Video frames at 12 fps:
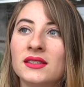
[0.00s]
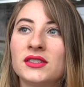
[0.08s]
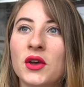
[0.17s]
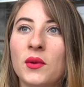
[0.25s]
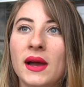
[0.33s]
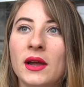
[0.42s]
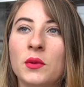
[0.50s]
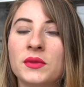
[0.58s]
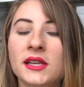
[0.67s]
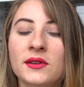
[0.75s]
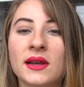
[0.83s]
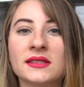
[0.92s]
So I hope
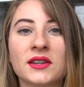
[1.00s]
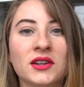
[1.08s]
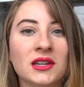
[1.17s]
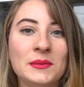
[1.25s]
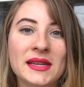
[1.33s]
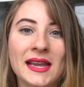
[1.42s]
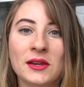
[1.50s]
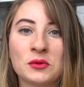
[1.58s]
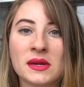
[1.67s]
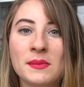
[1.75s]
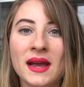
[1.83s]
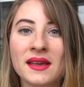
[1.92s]
that you guys aren't going to be
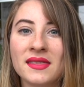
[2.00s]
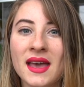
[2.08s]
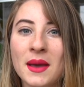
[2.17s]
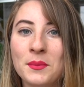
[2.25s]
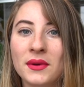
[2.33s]
angry by that,